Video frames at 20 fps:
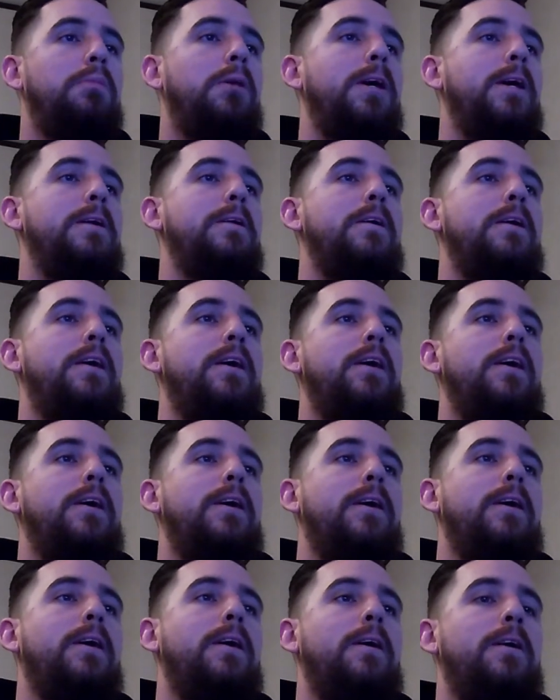But
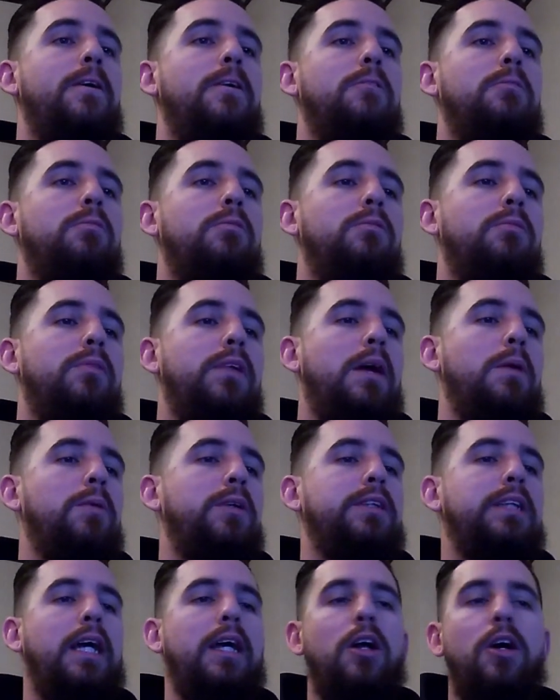they were
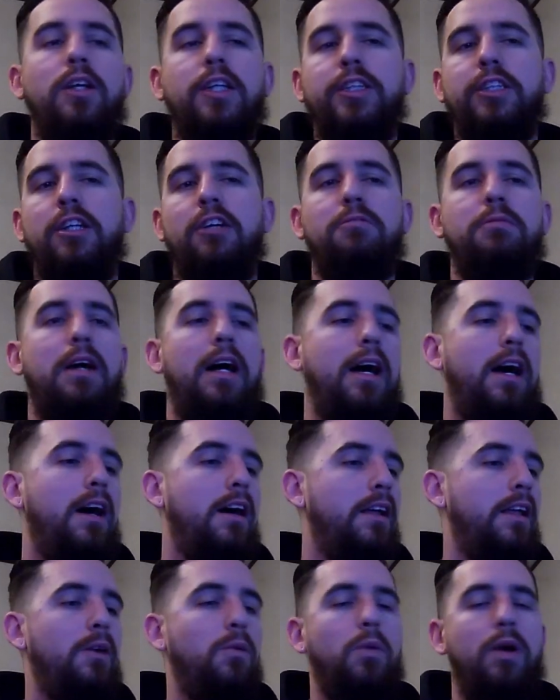saying all this stuff about
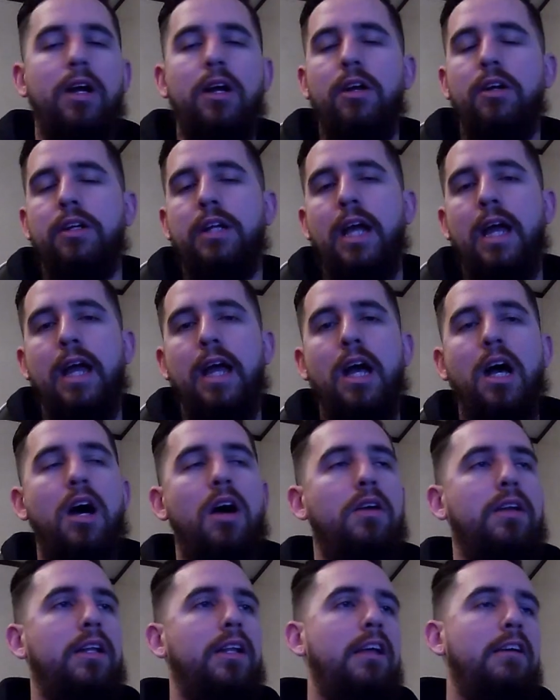how they wear
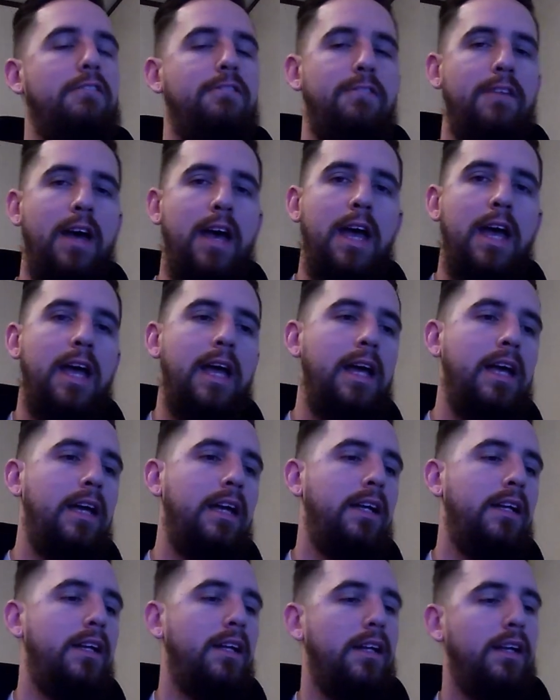down and they
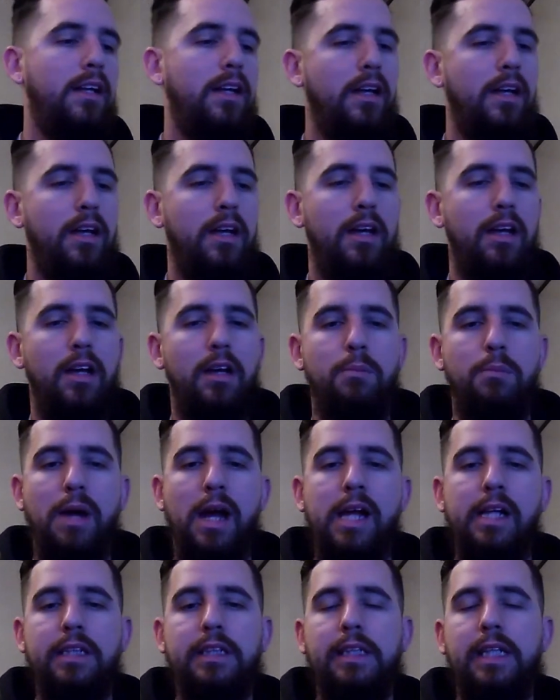fade, and
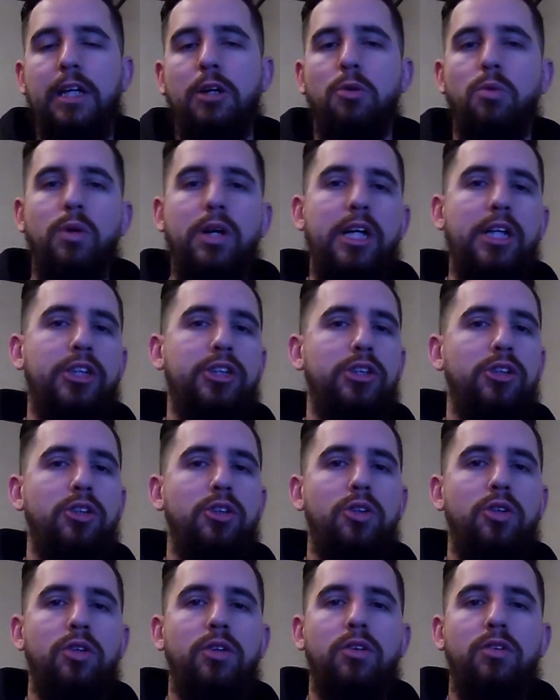paint's the
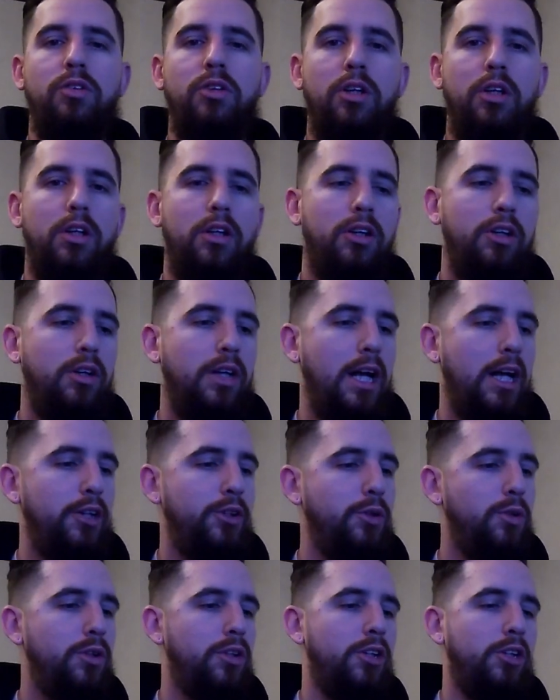original. You're not
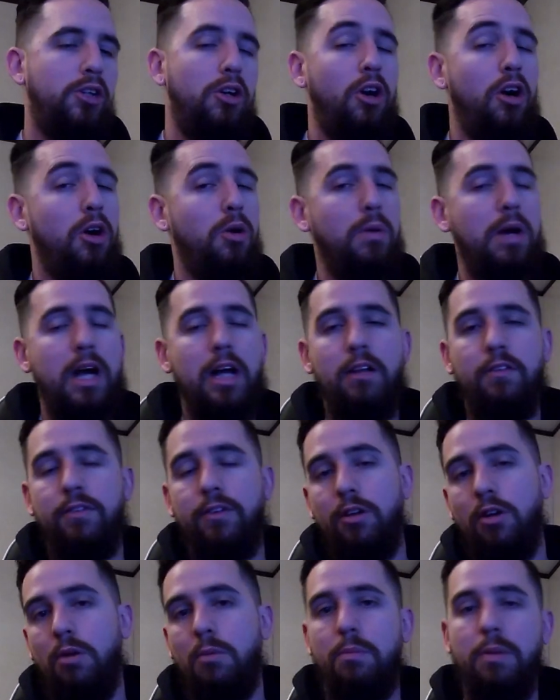doing the car right if
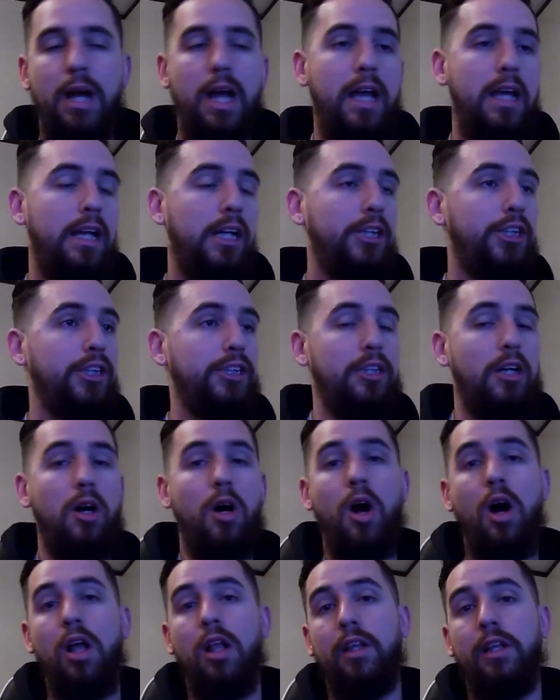you don't paint it. Just
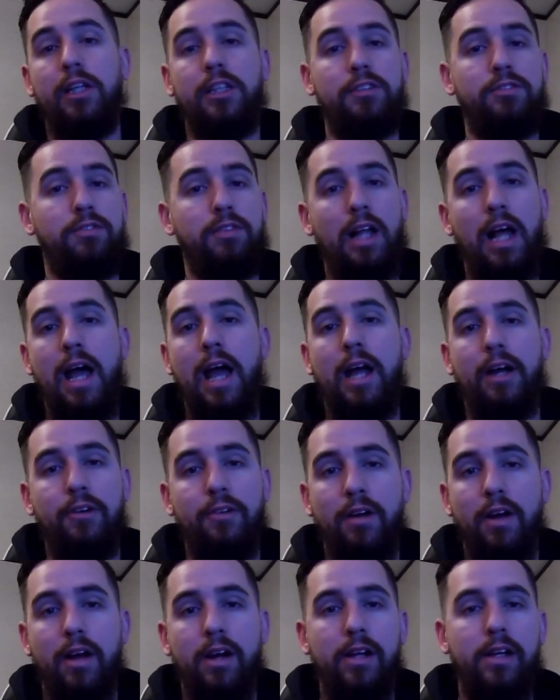all of this flack,
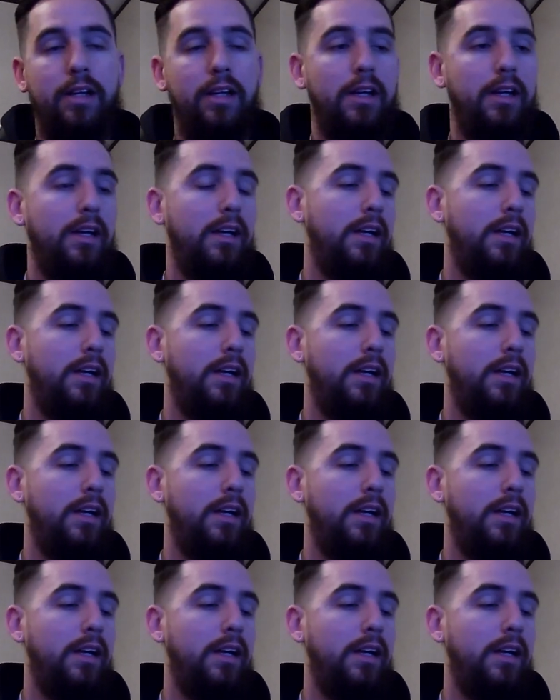right?